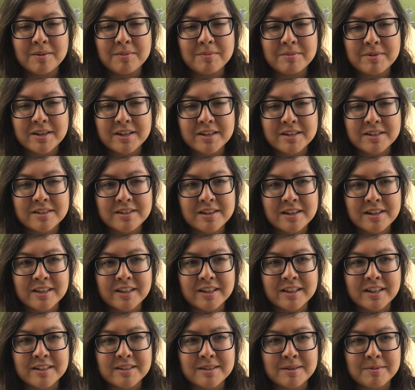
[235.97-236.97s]
because I
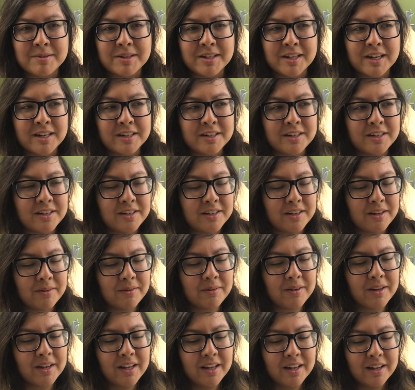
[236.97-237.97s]
think that's something I could do.
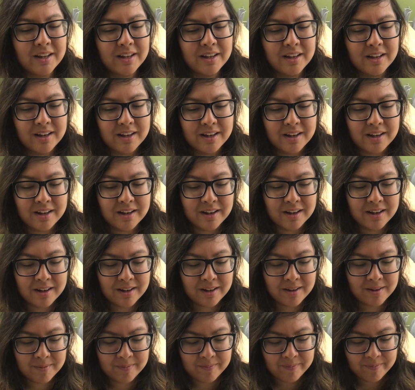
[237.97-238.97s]

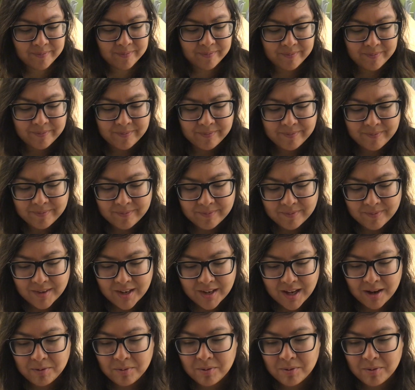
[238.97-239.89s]
I